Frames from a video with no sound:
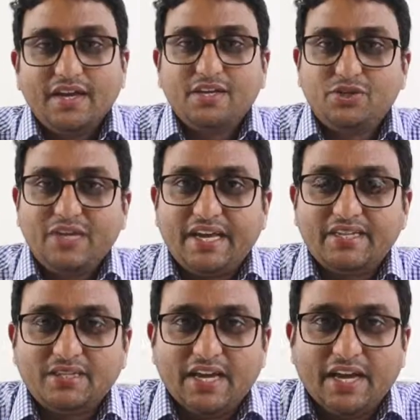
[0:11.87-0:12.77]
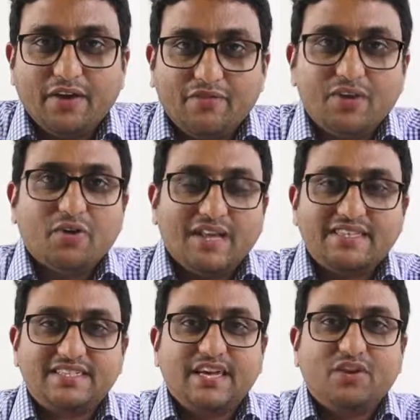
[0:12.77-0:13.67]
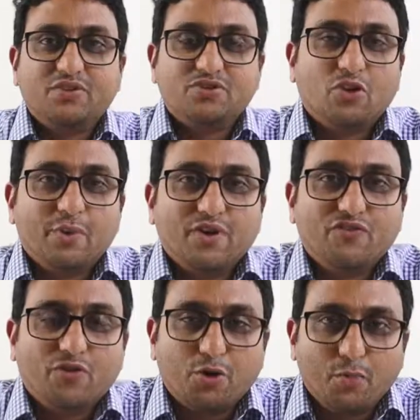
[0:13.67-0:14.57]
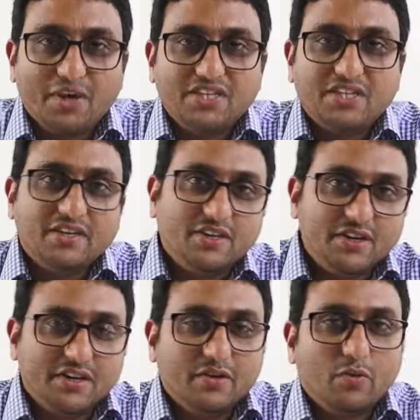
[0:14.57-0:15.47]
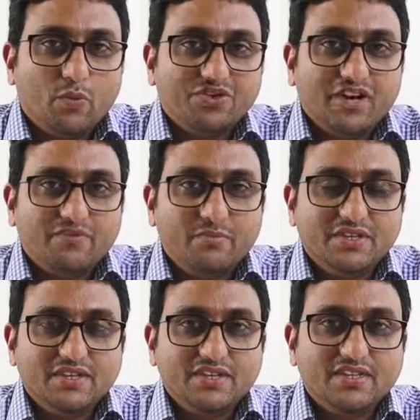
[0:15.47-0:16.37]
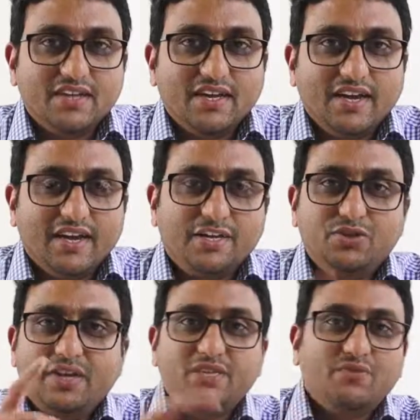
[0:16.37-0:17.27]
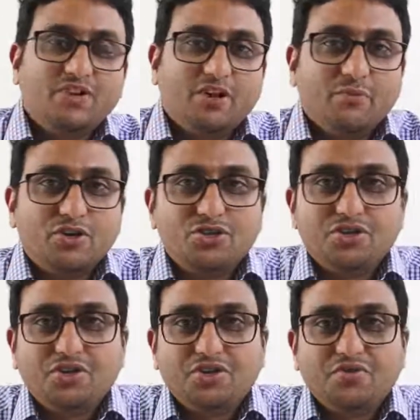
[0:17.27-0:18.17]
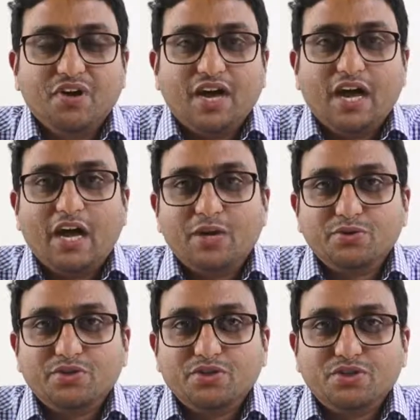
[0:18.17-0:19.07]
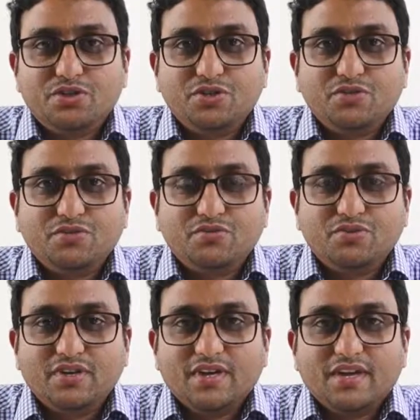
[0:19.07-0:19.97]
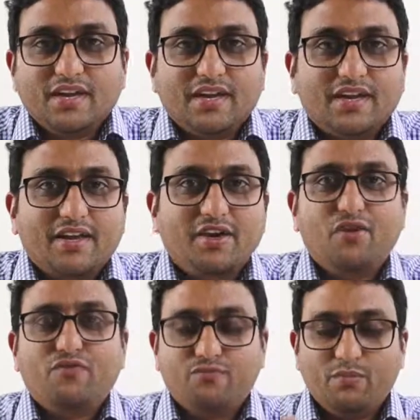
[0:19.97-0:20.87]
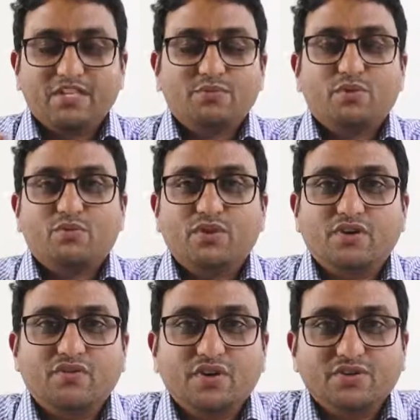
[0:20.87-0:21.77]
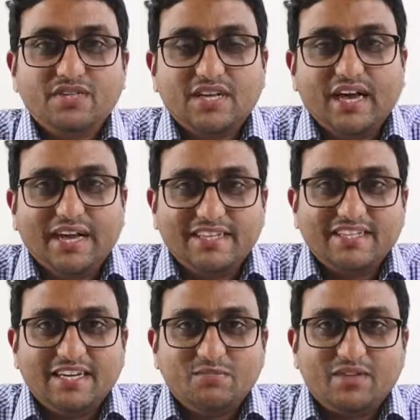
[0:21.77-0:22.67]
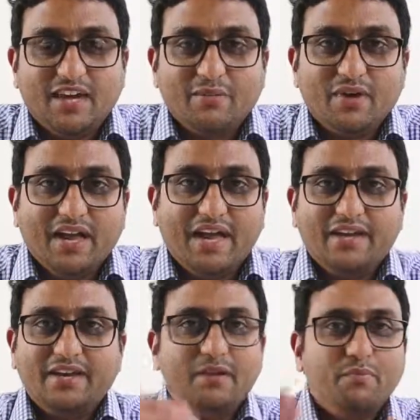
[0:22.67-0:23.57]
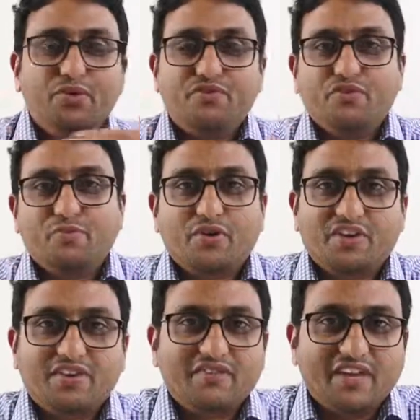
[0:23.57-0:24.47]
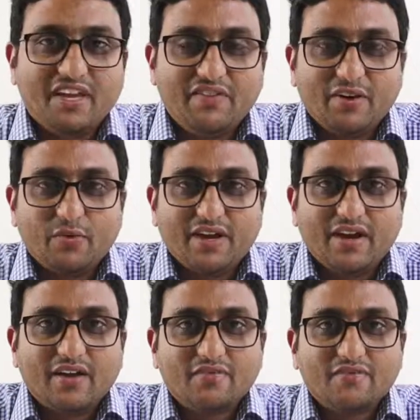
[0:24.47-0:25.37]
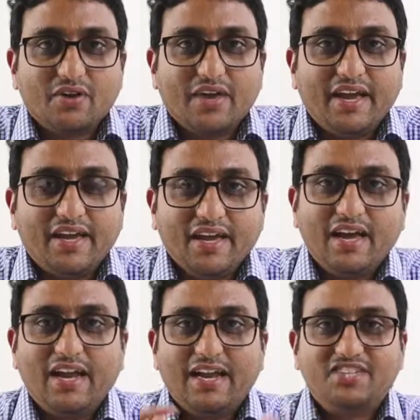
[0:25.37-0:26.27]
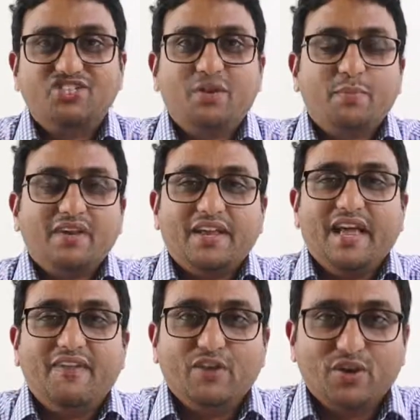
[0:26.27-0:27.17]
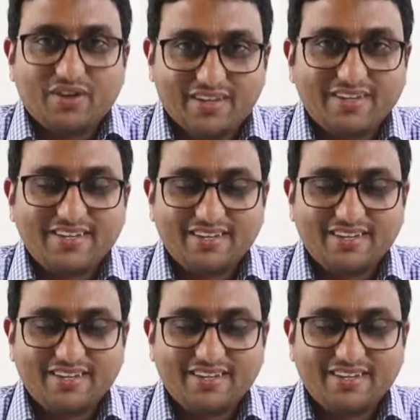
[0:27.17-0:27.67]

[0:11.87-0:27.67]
In today's video, let's stay on the topic of automation in OneDrive for Business. In today's video, I'm going to show you how to kick off multiple workflows at the same time and improve your productivity even quicker. Okay, let's jump in and have a look.